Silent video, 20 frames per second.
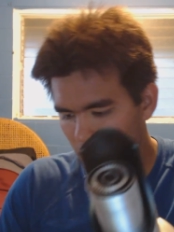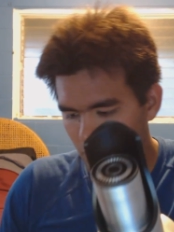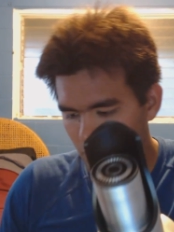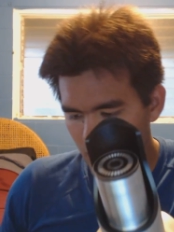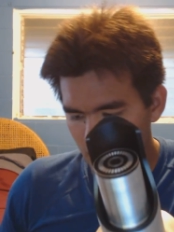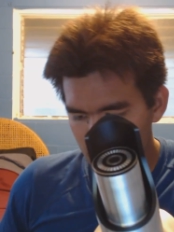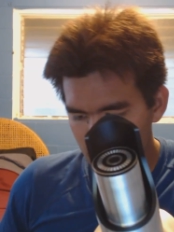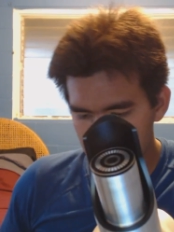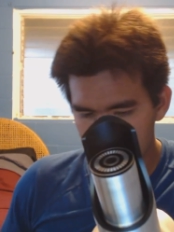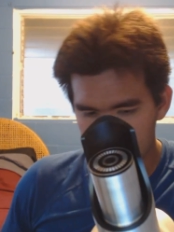
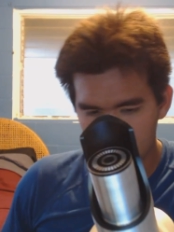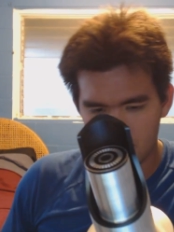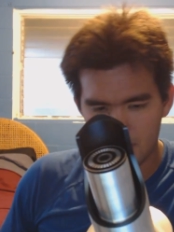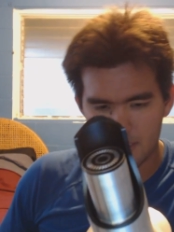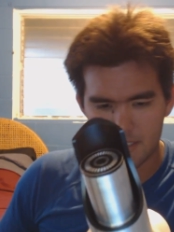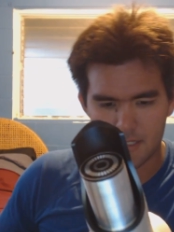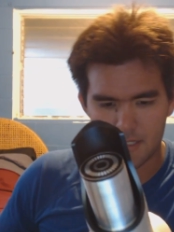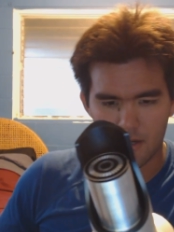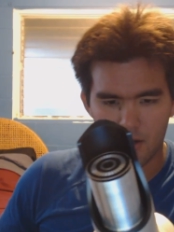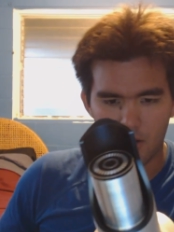What else
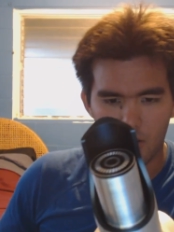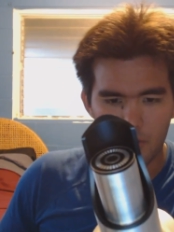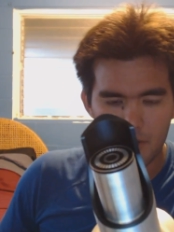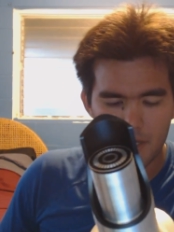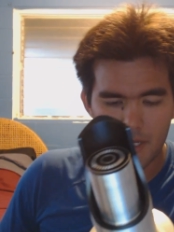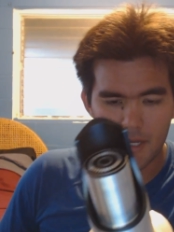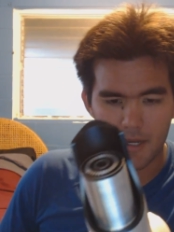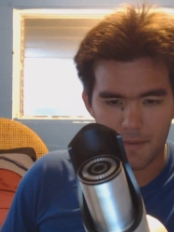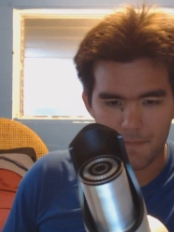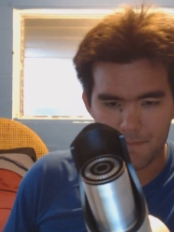is there? Oh
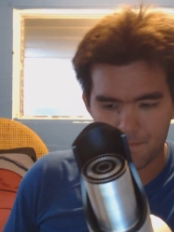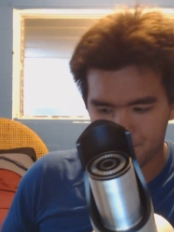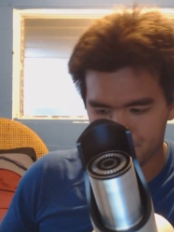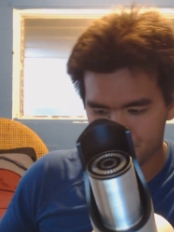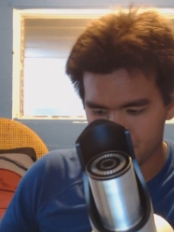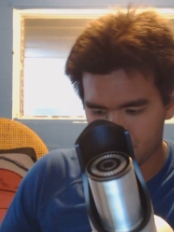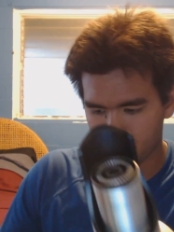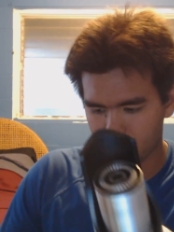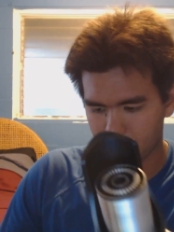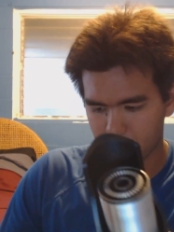yeah.
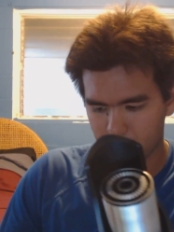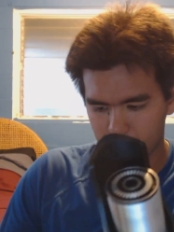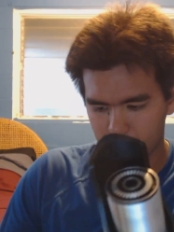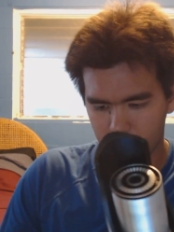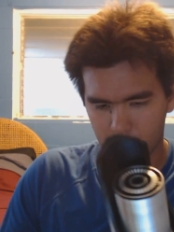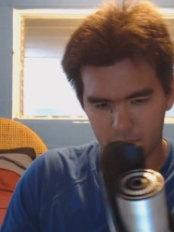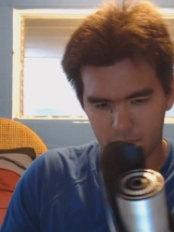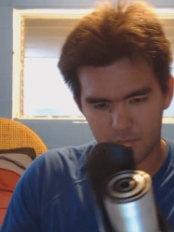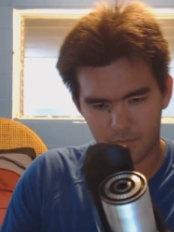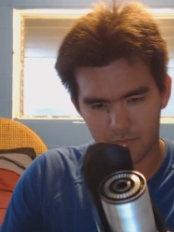
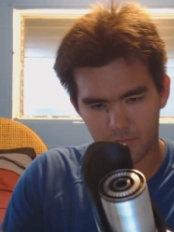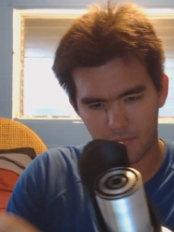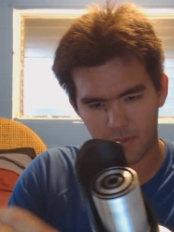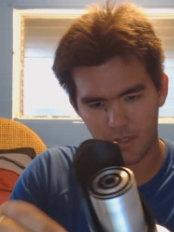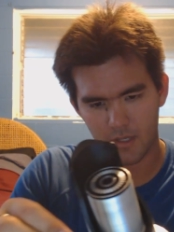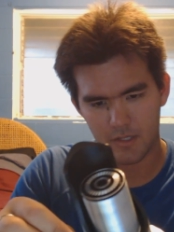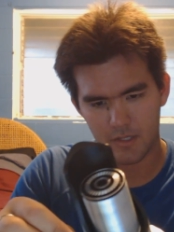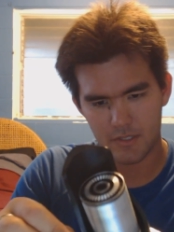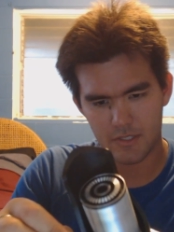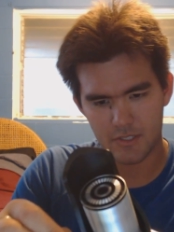
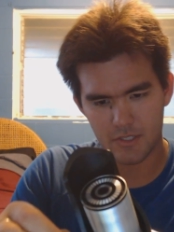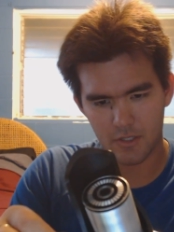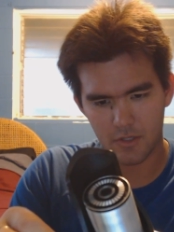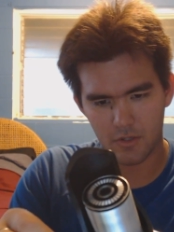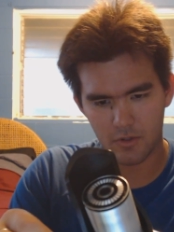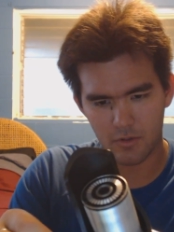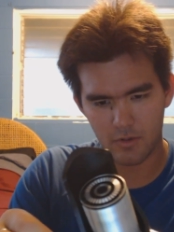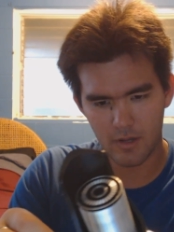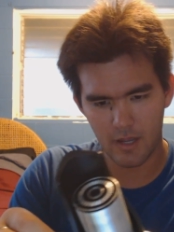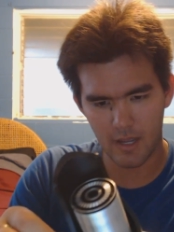
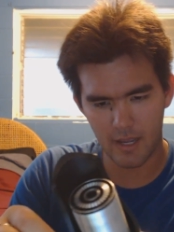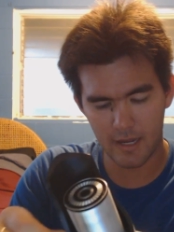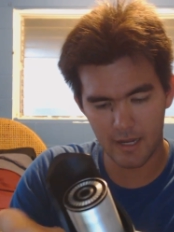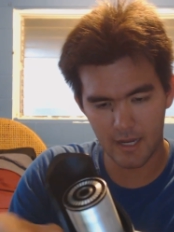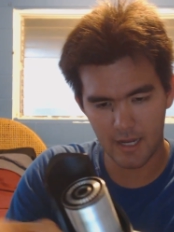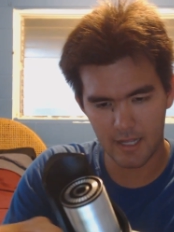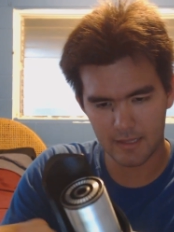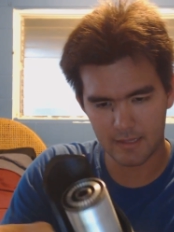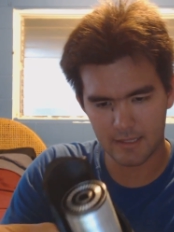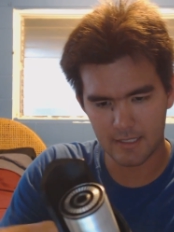So I
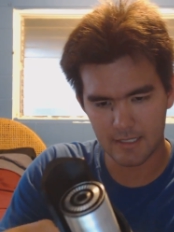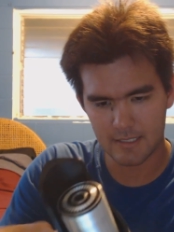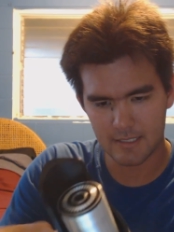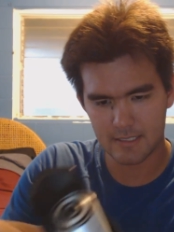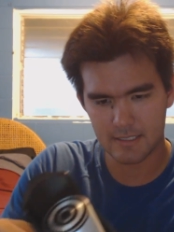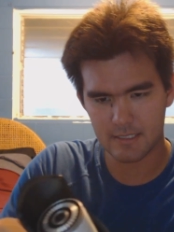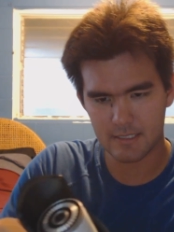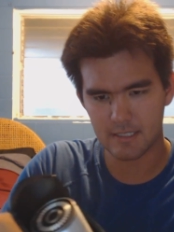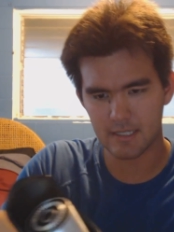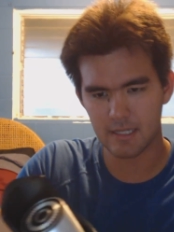got
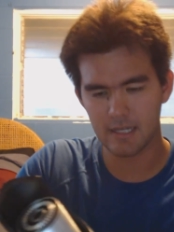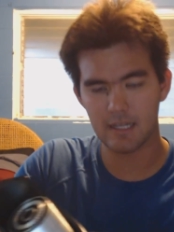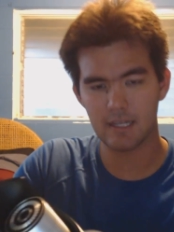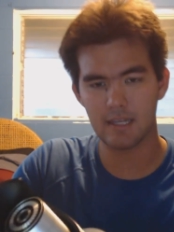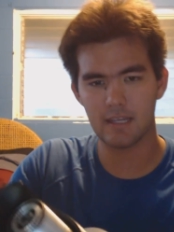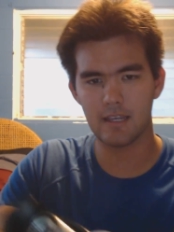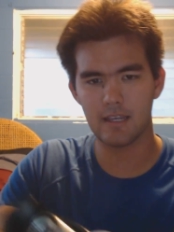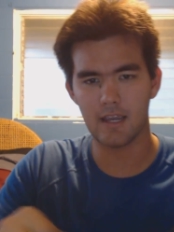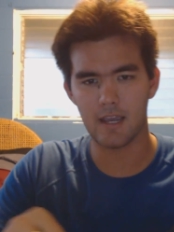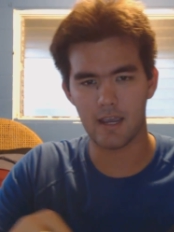this.
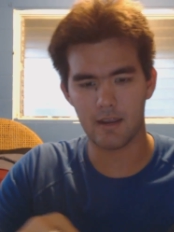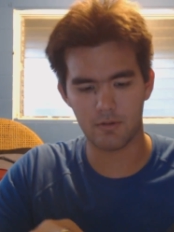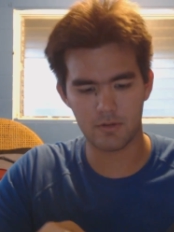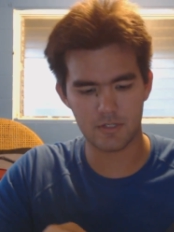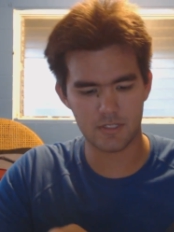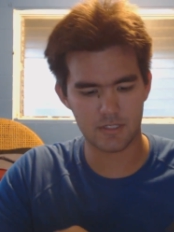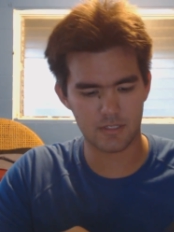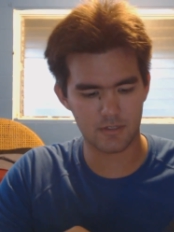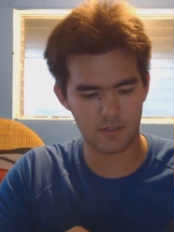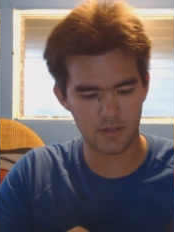I
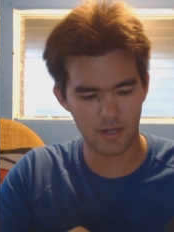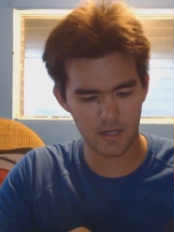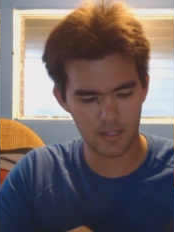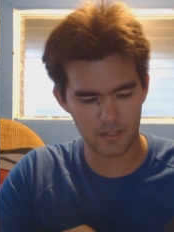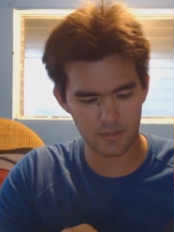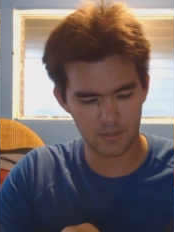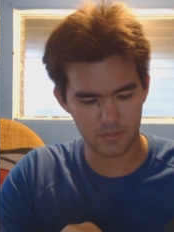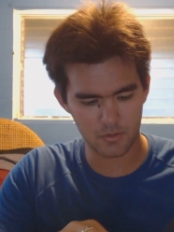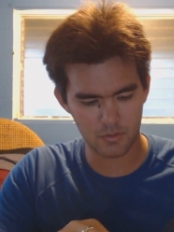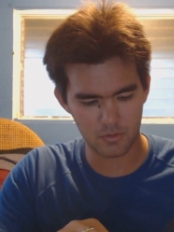was
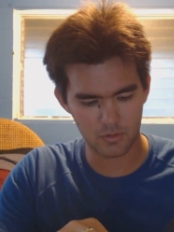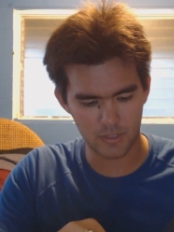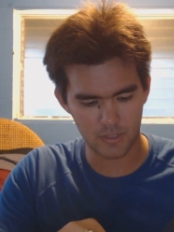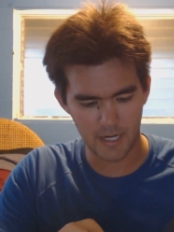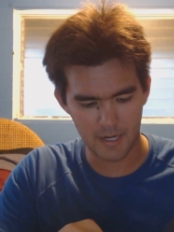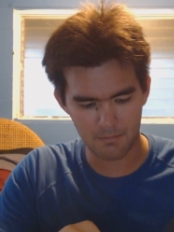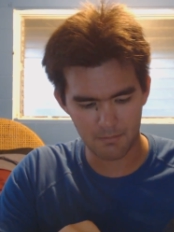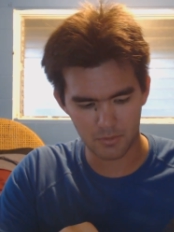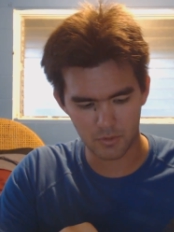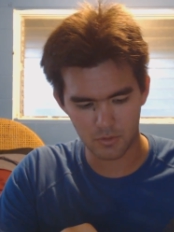gonna do
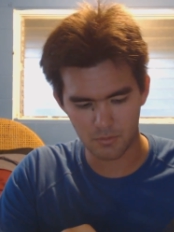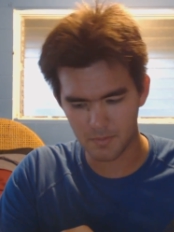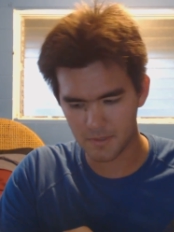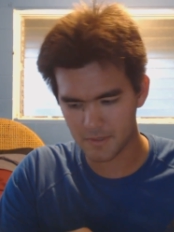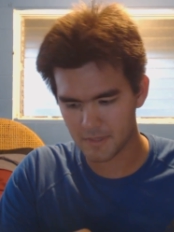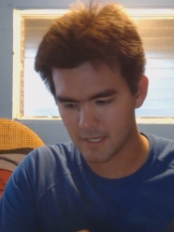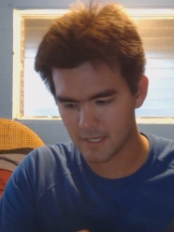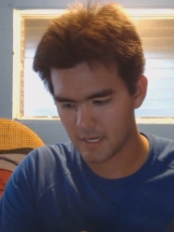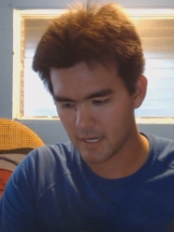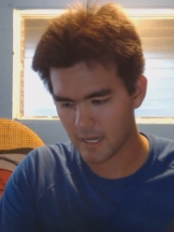light blue,
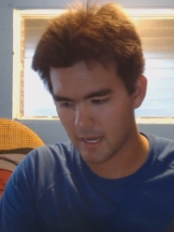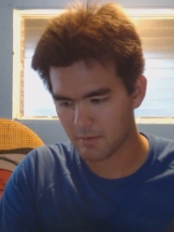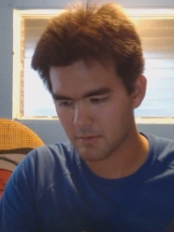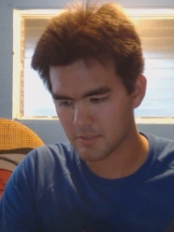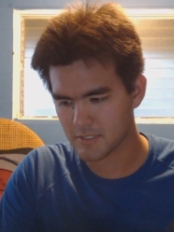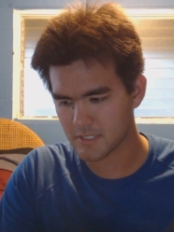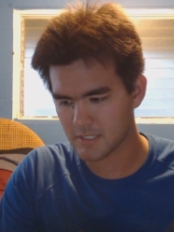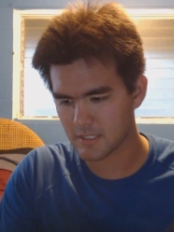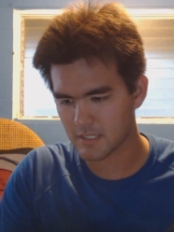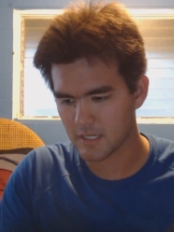but then I
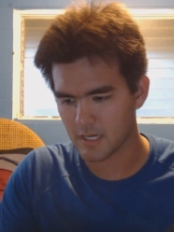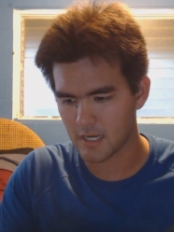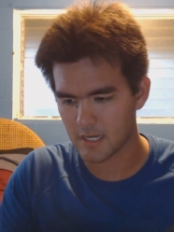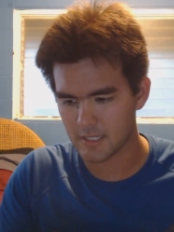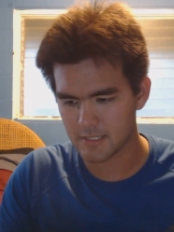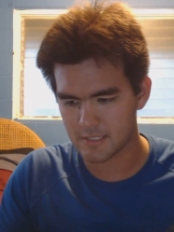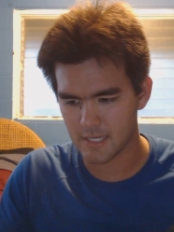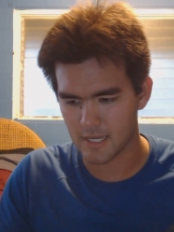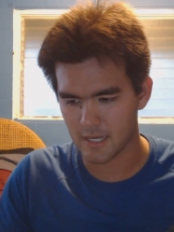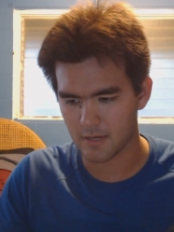was in
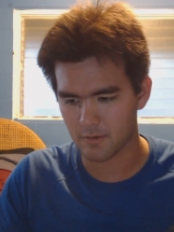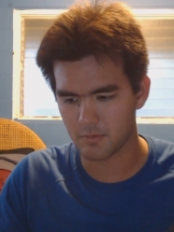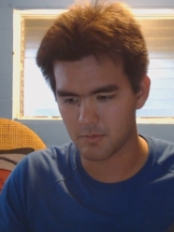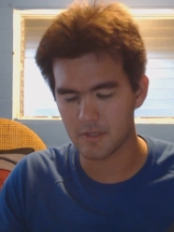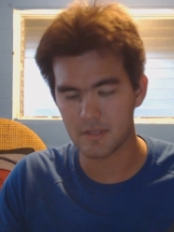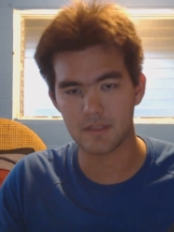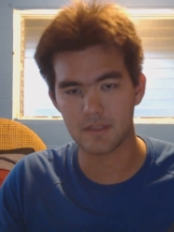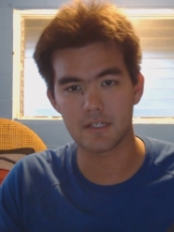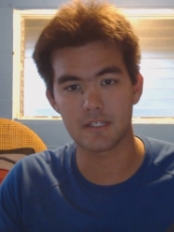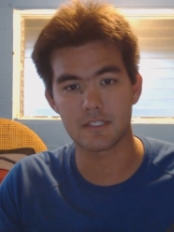contact
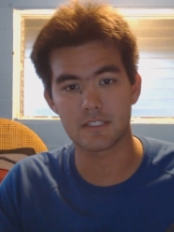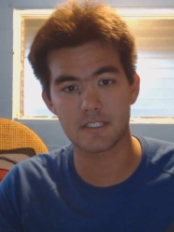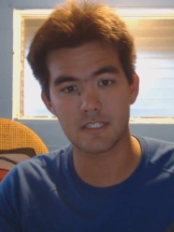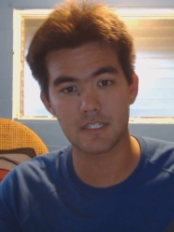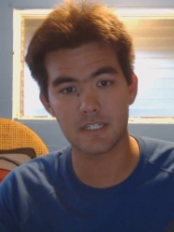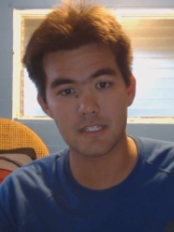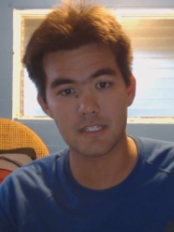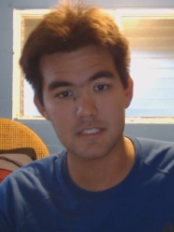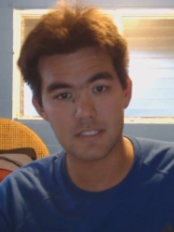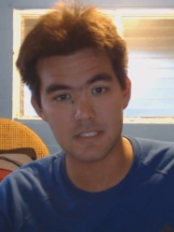with
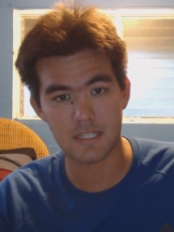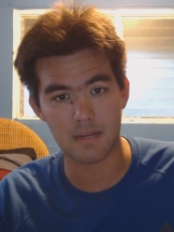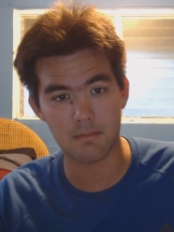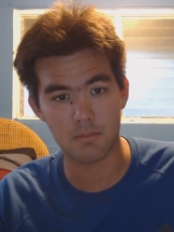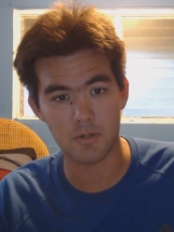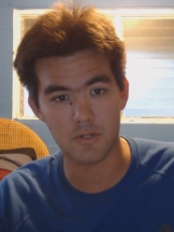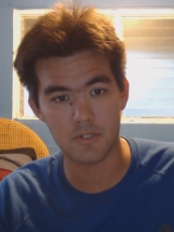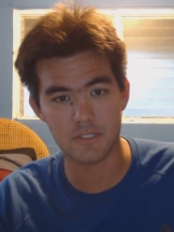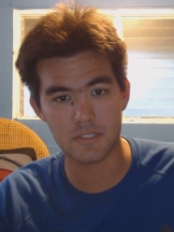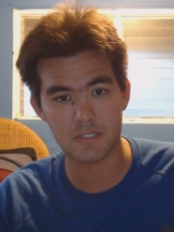City of
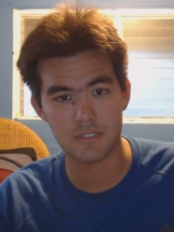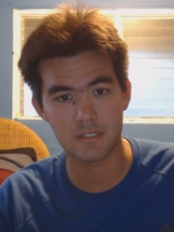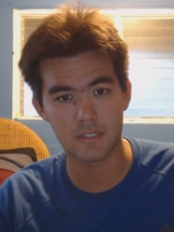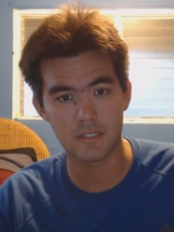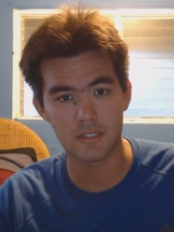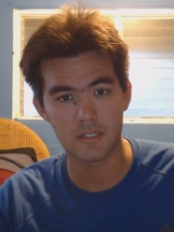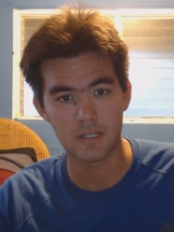Sabers